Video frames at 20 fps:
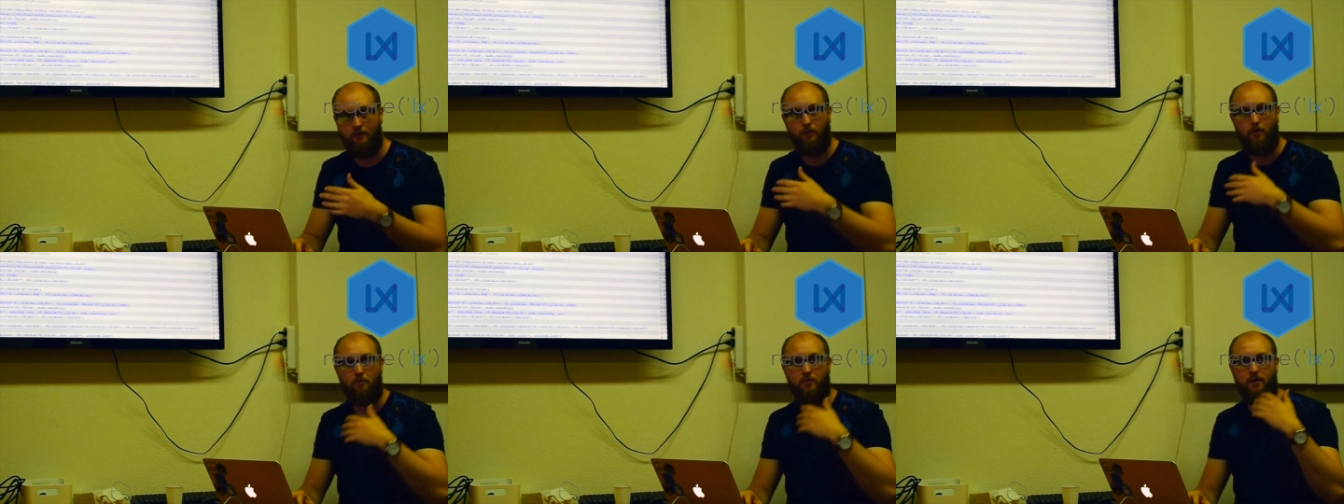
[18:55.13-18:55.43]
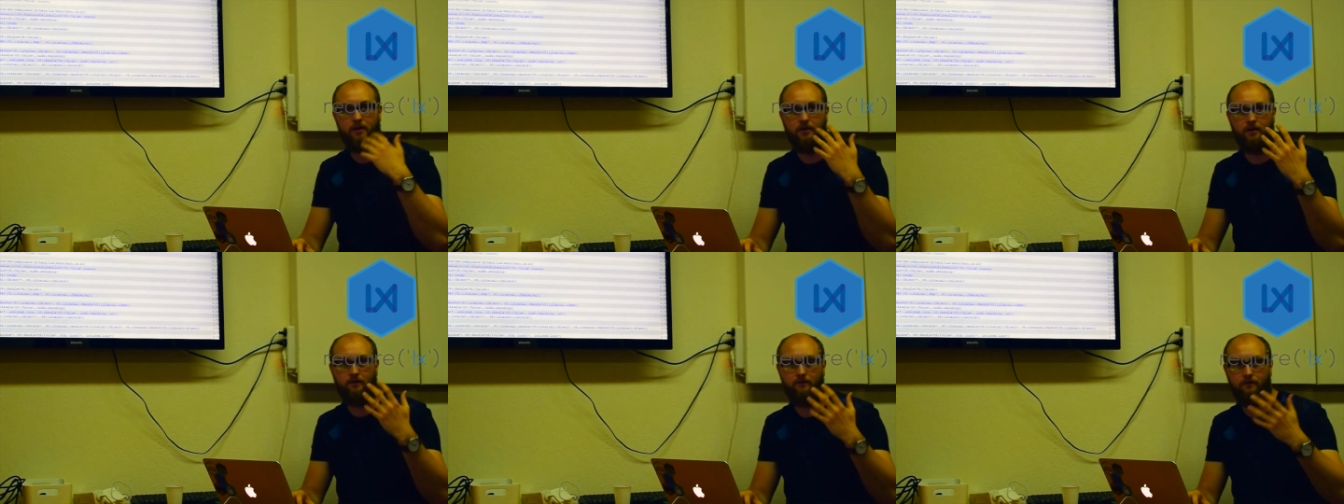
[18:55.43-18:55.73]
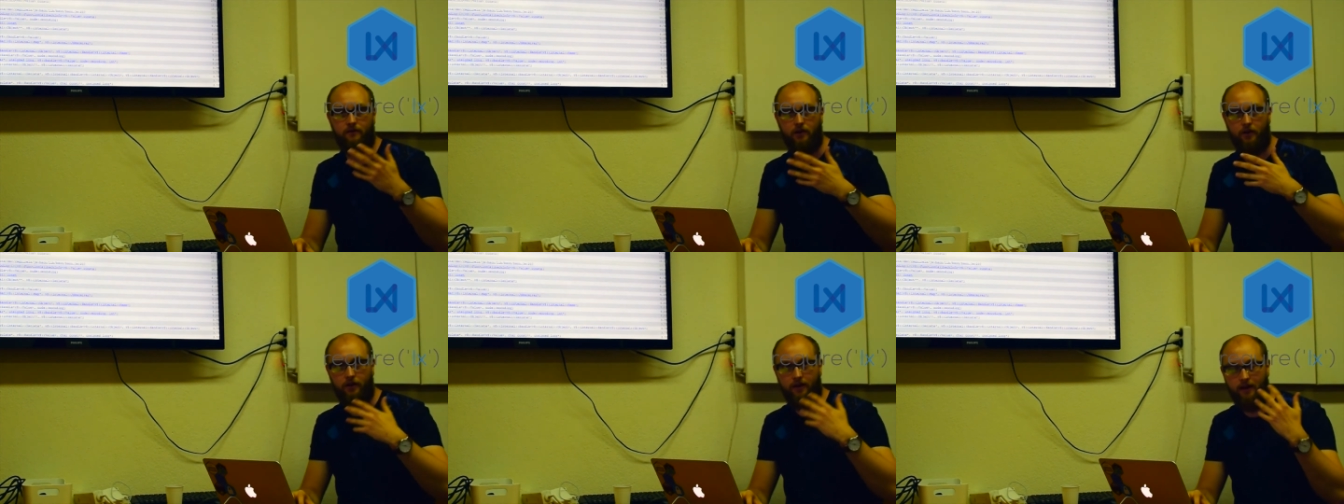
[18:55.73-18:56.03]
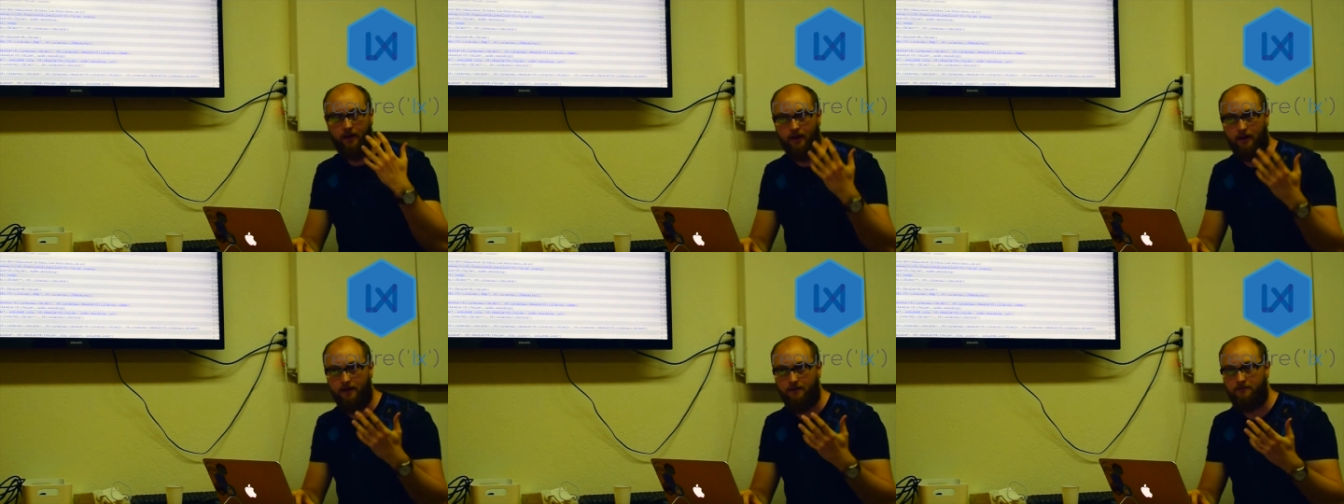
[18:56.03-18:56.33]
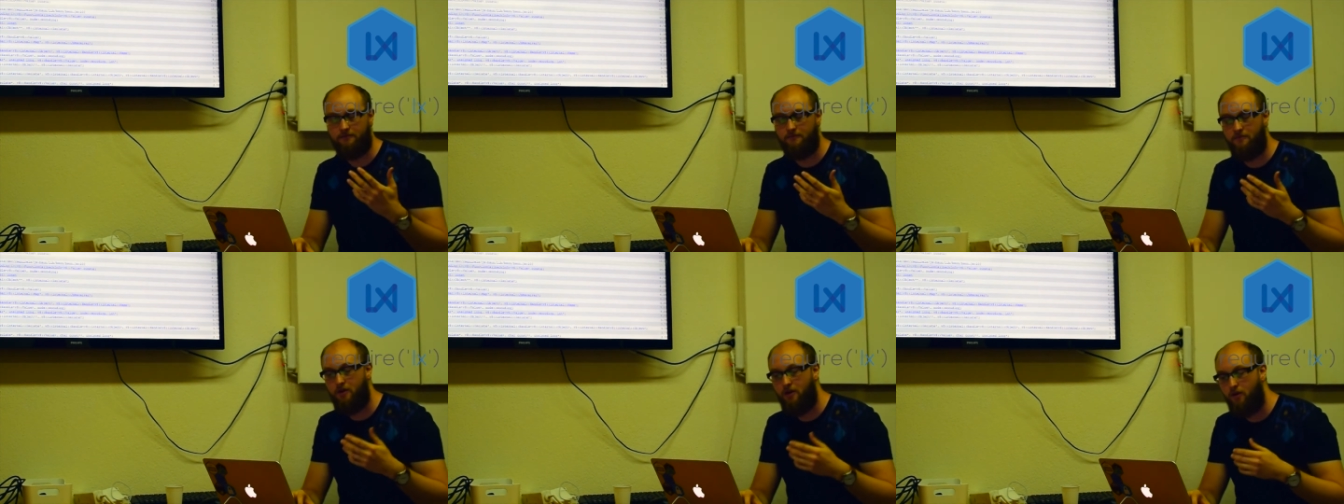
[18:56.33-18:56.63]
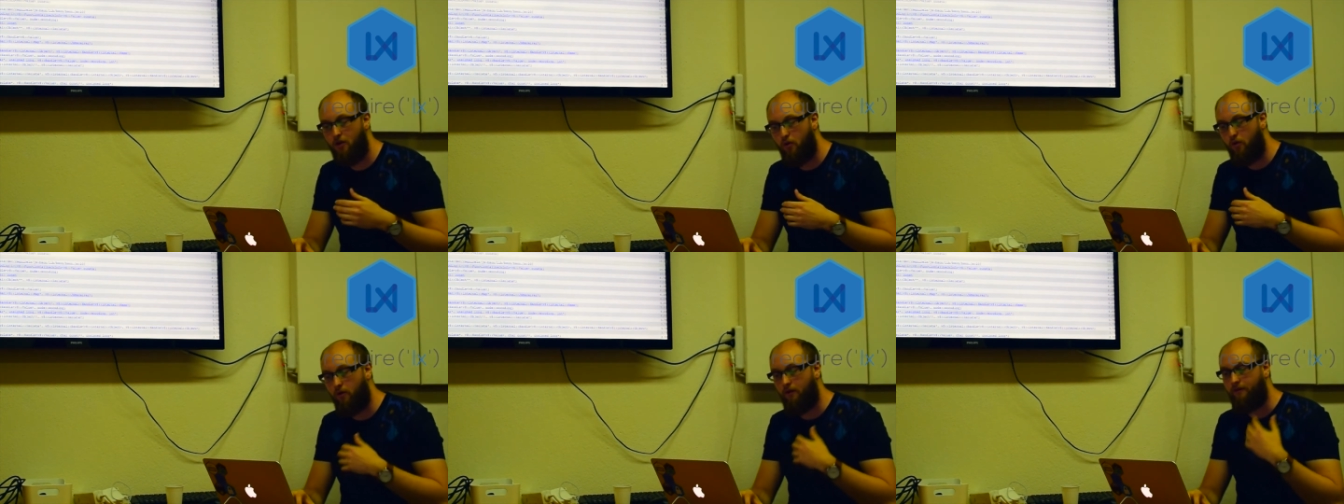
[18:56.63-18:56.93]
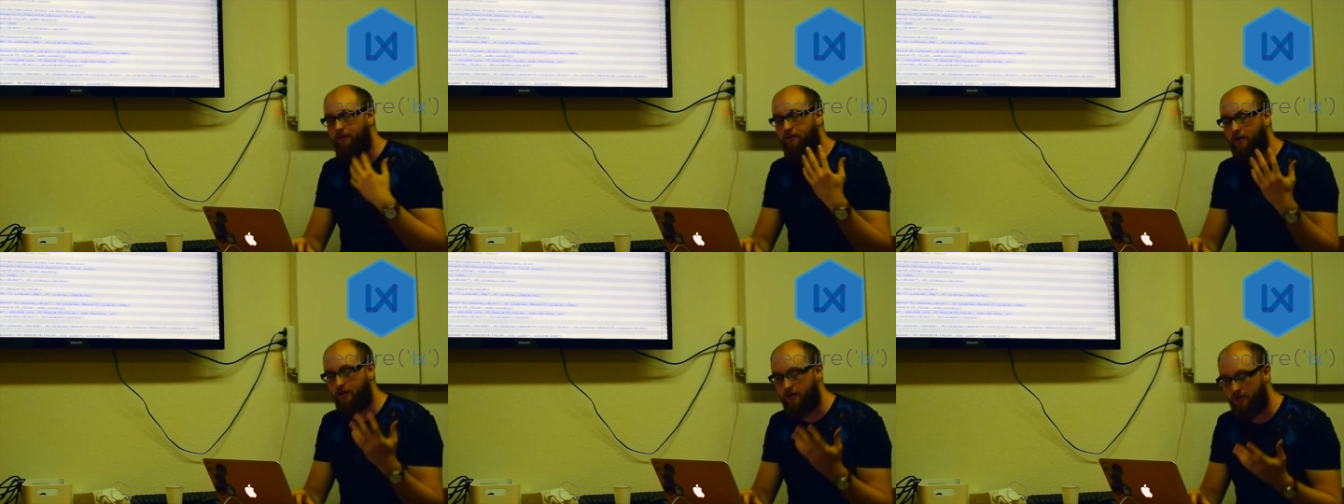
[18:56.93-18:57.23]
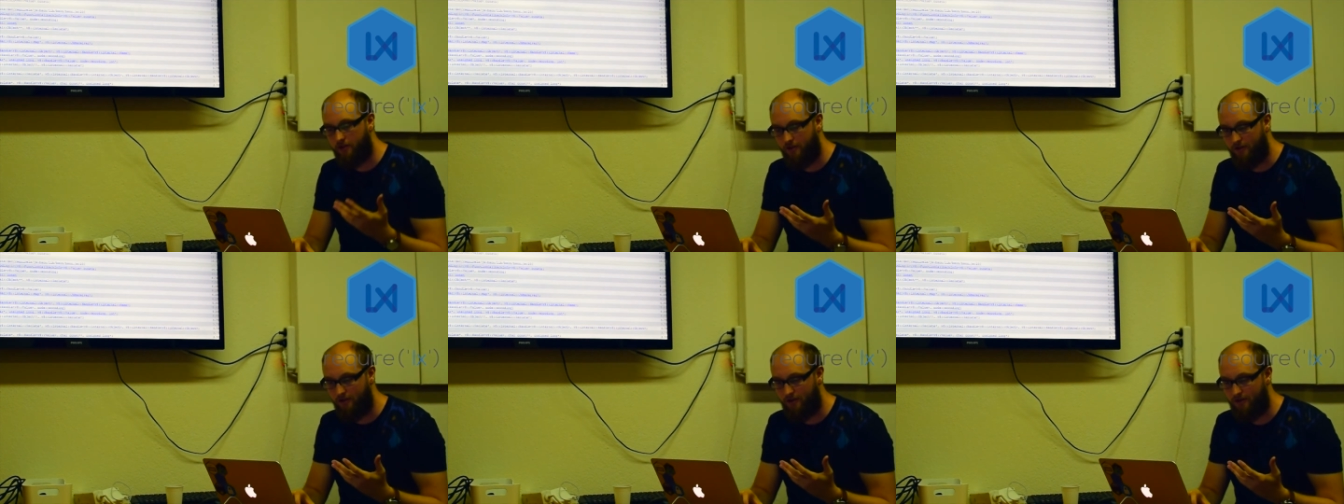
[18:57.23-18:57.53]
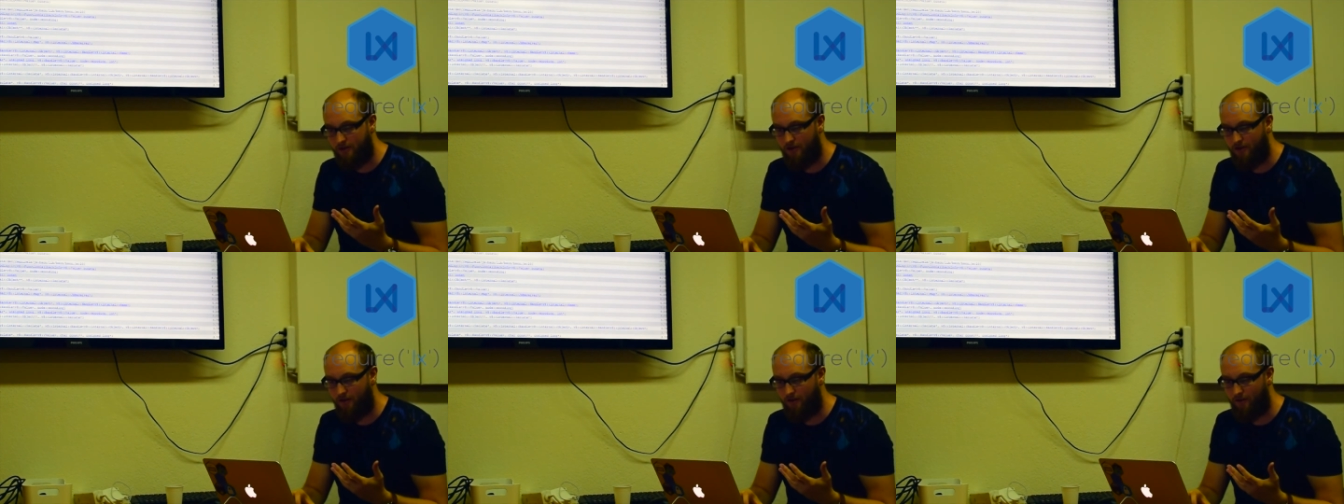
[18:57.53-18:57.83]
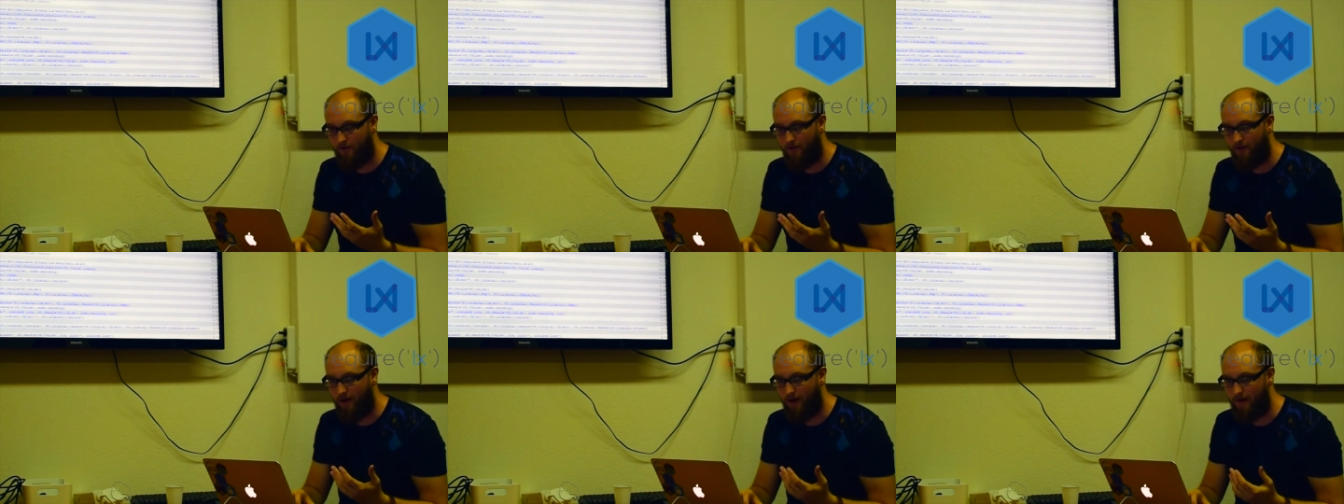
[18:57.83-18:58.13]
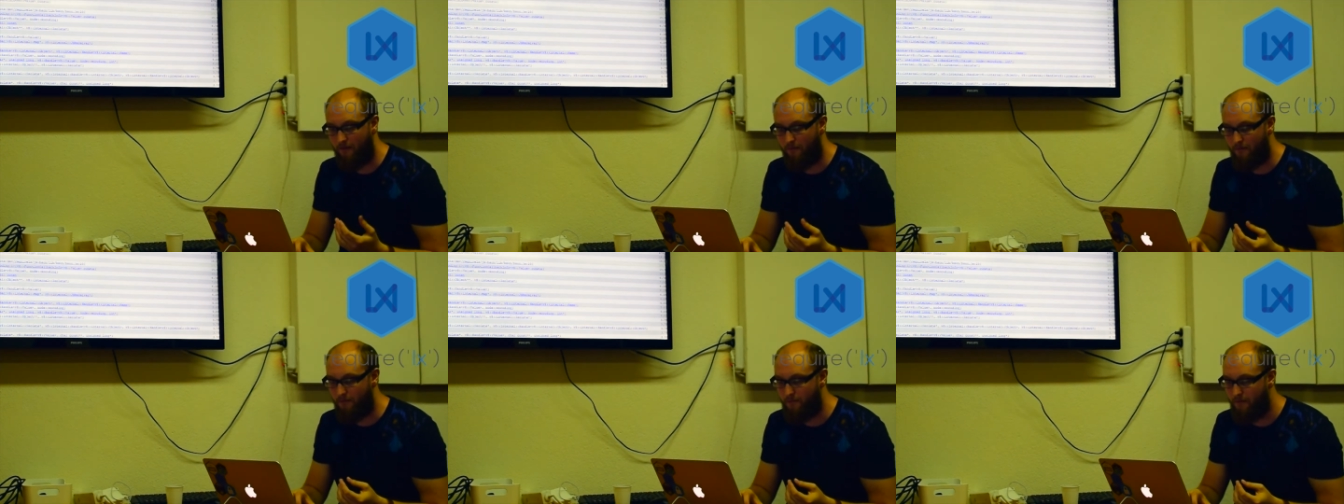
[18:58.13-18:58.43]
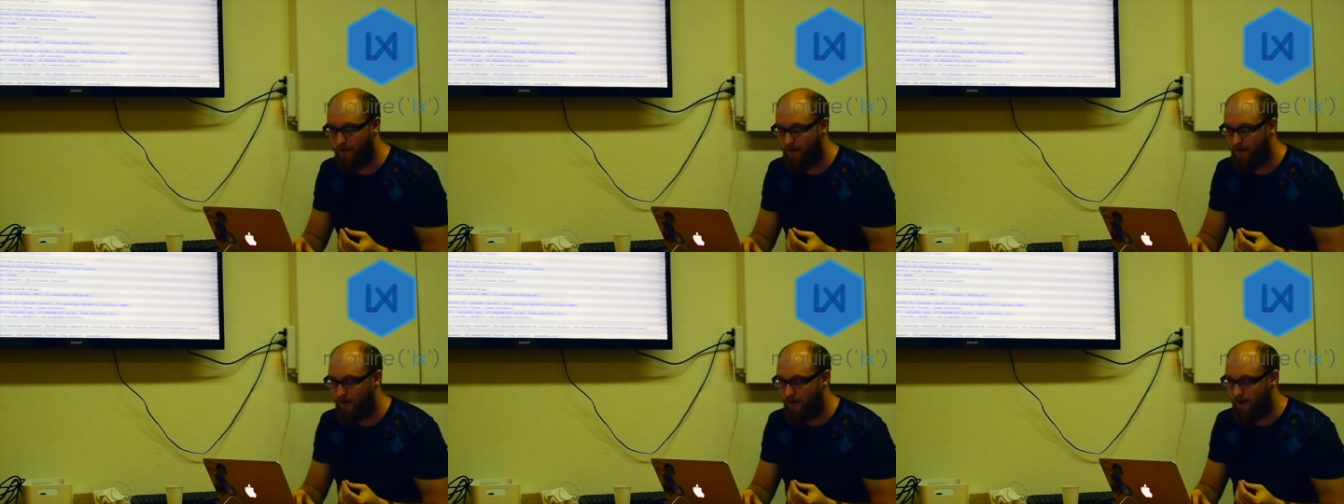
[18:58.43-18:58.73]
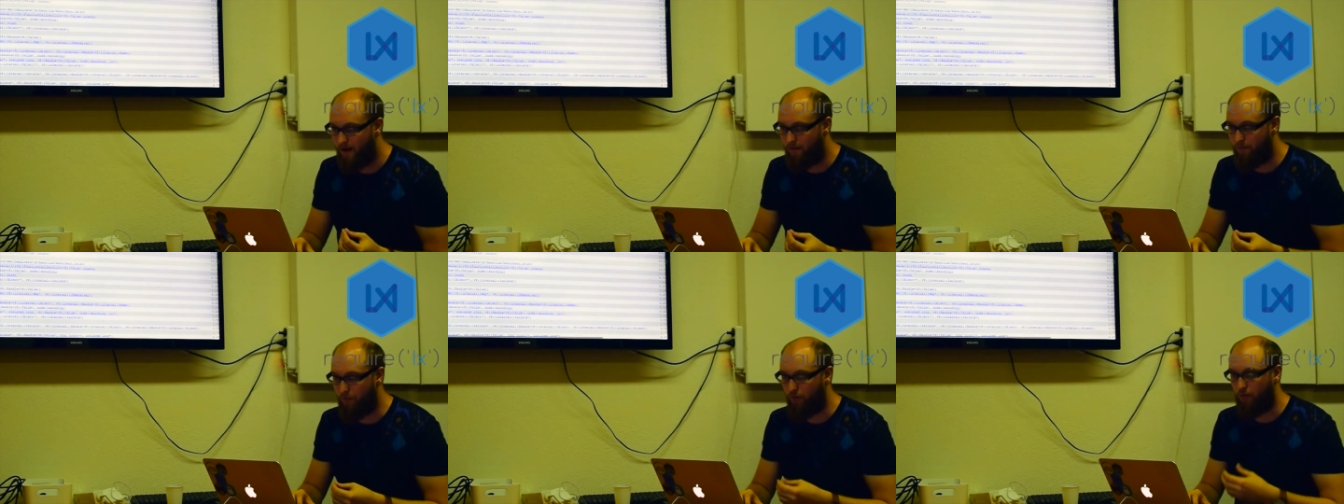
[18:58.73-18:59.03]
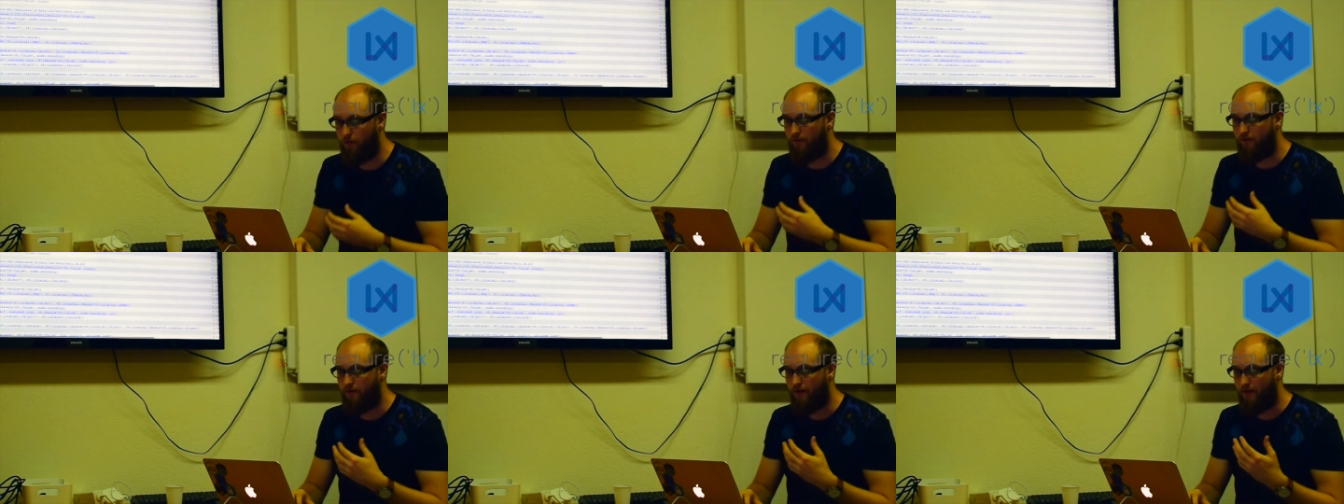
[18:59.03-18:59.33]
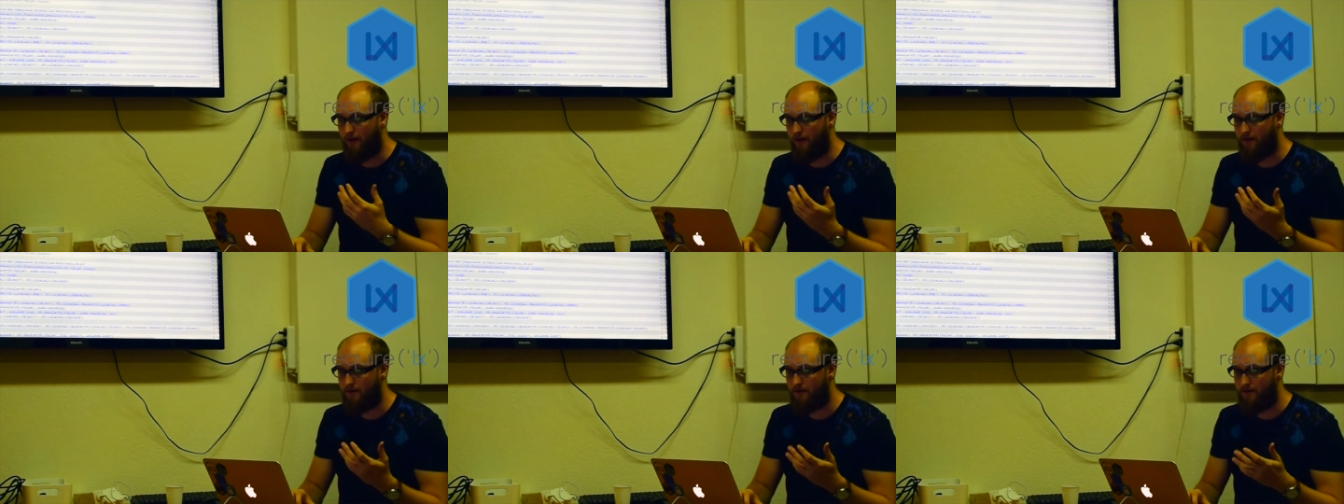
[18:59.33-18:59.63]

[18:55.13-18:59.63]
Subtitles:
when we're kind of looking at what functions to improve the